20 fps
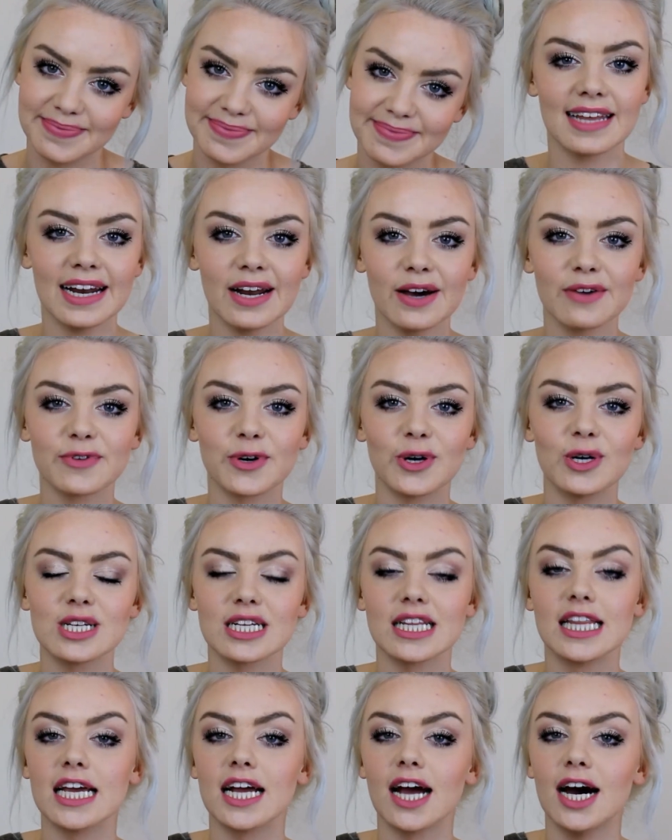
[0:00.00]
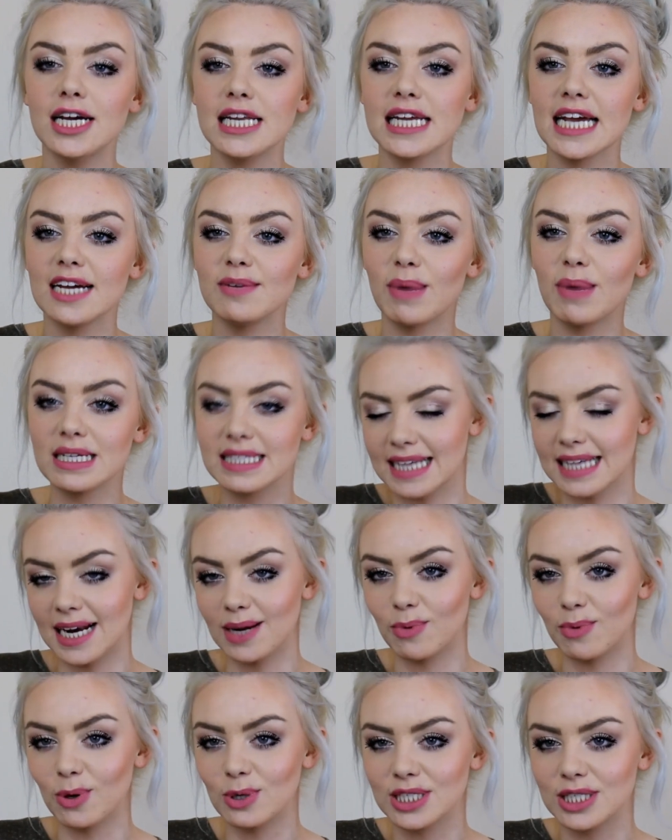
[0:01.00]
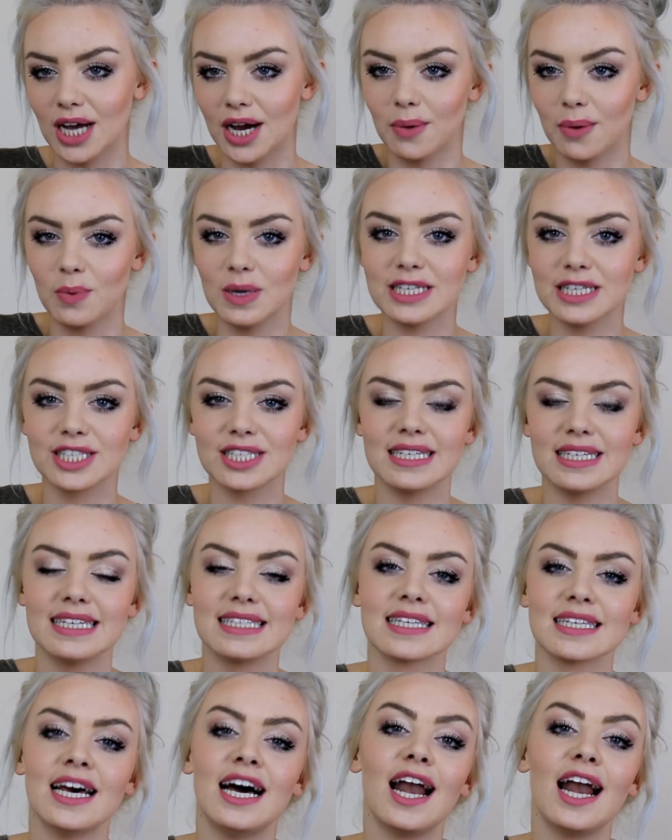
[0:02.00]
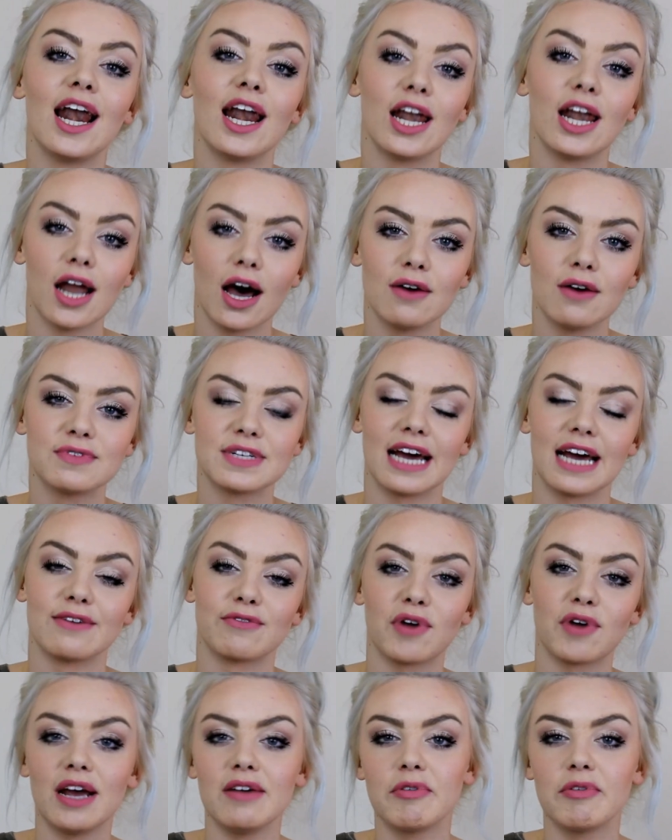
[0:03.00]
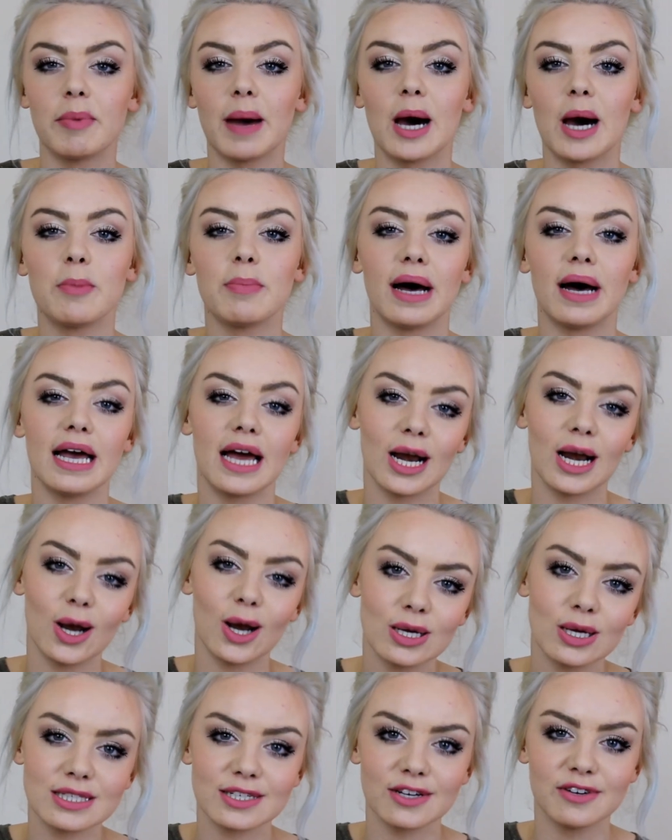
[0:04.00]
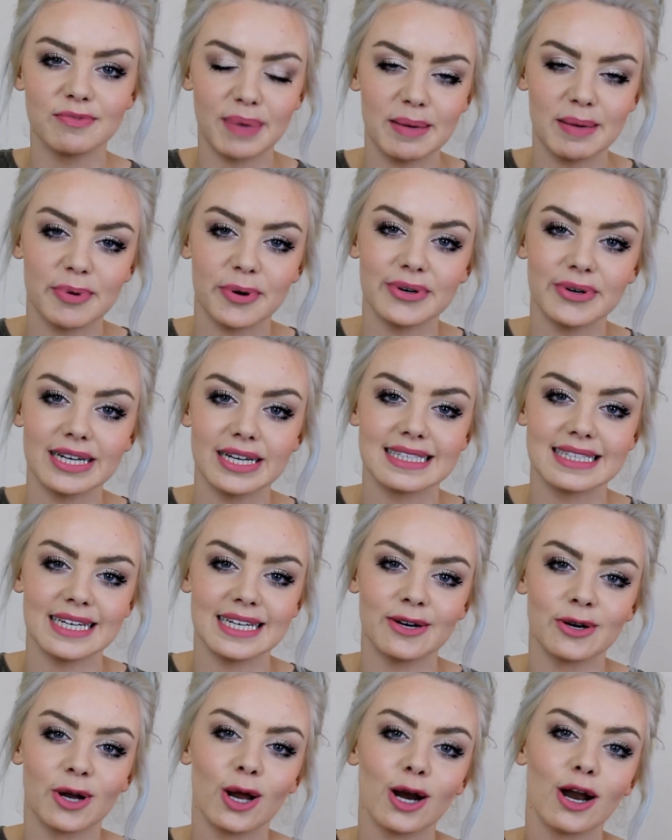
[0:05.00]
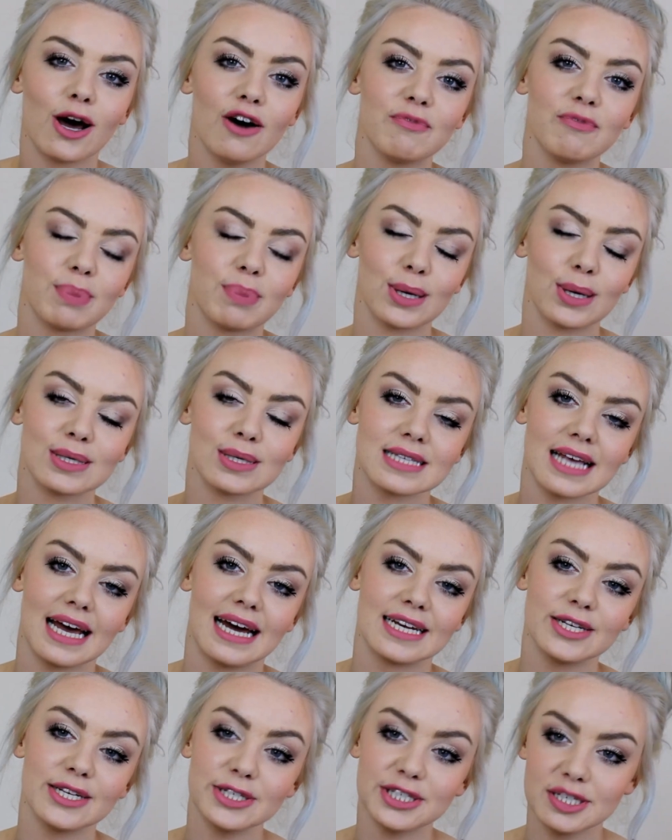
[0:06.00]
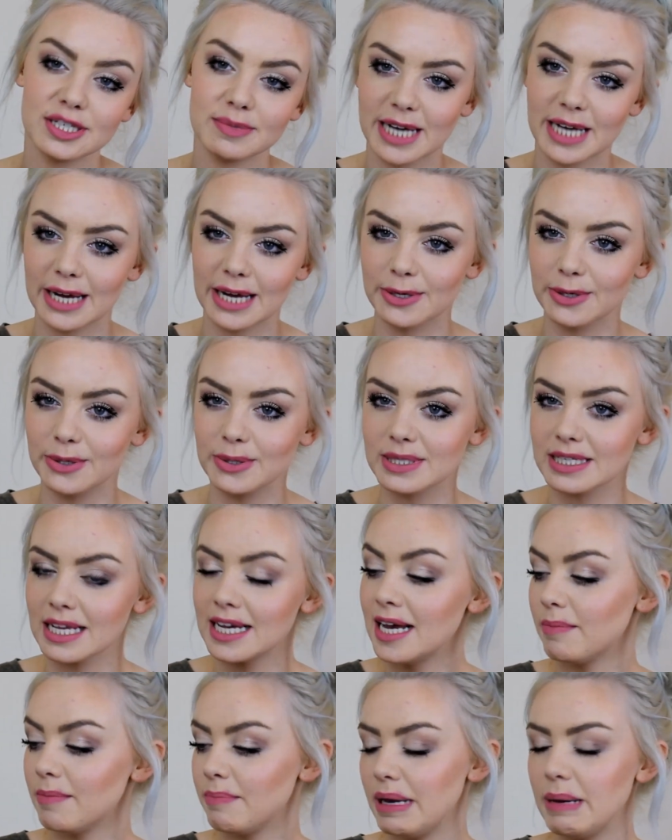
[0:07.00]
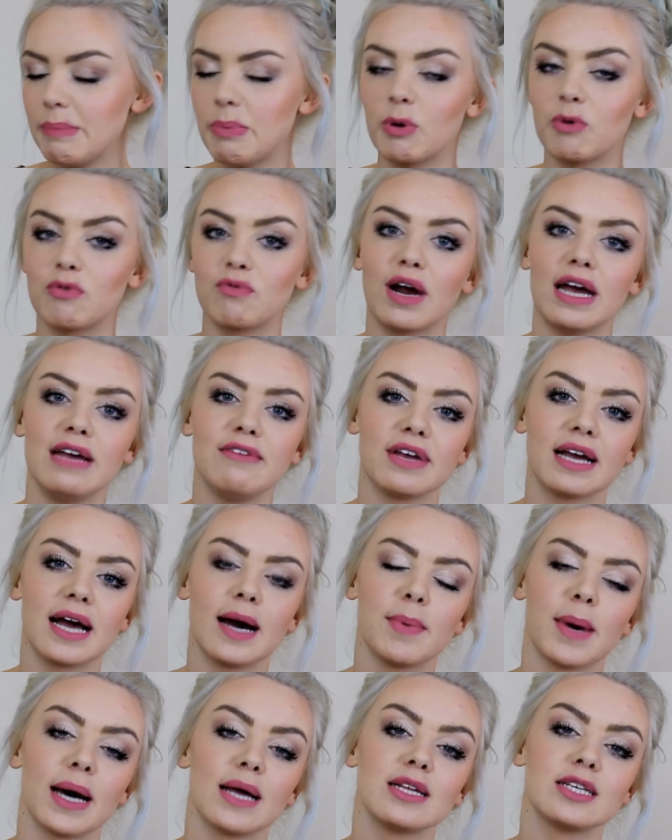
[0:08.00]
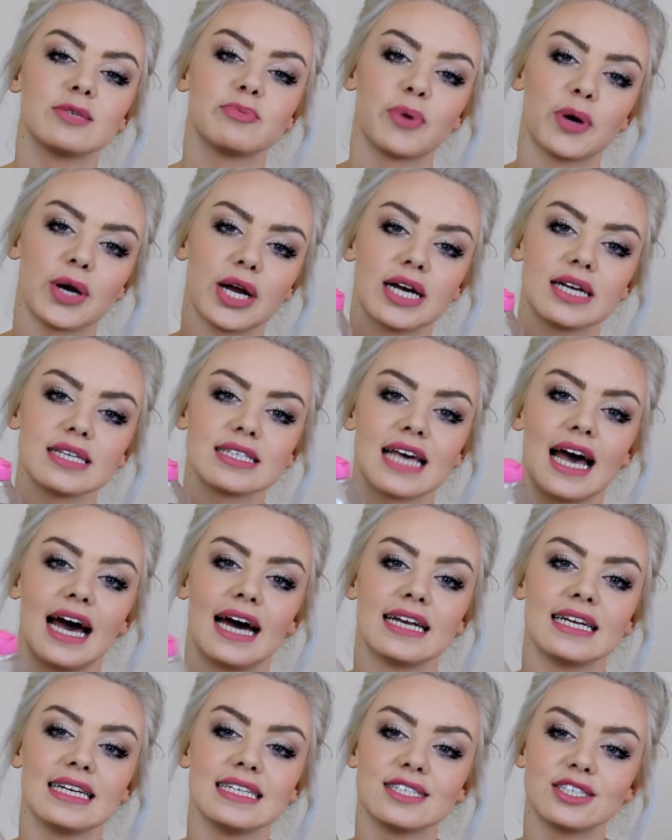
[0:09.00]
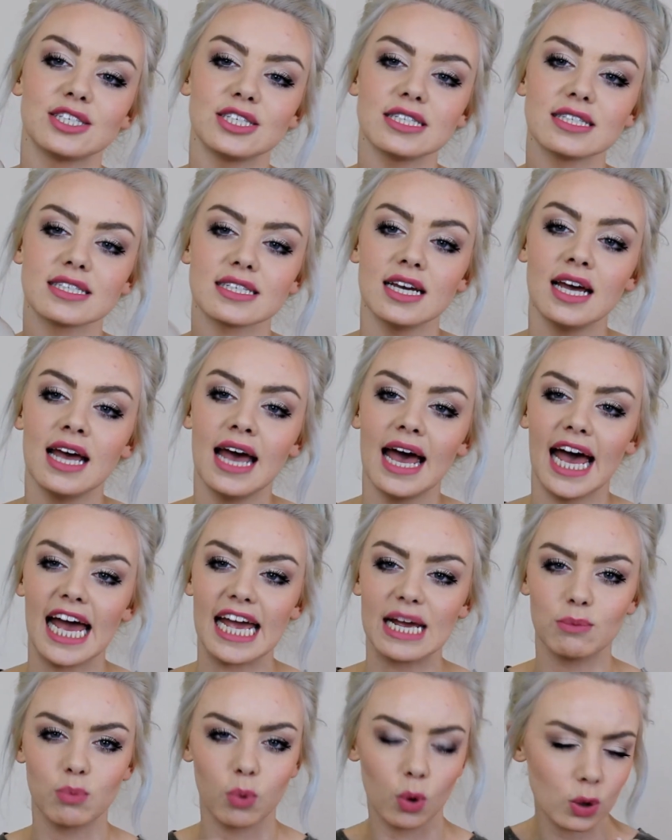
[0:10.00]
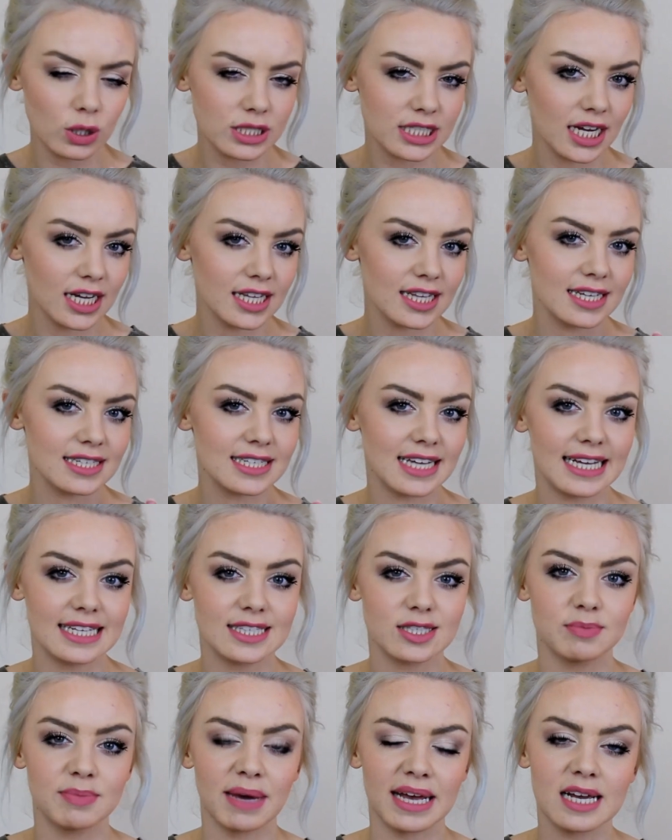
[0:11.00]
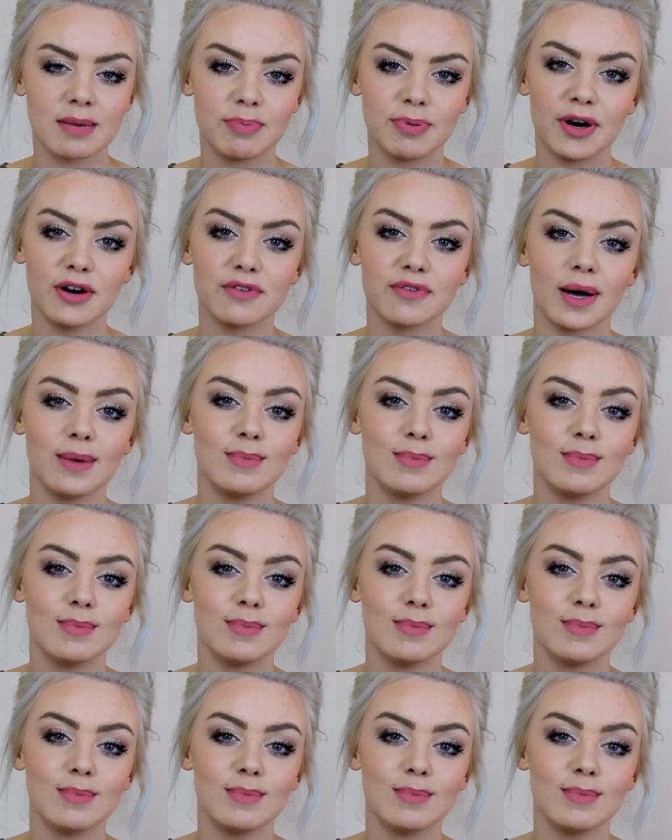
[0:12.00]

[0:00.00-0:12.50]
Then I've got the Garnier Micellar Water, which is loved and raved about by a lot of people. I see it on a lot of blogs and YouTube channels, people raving about this product, and it's just a water that takes your makeup off.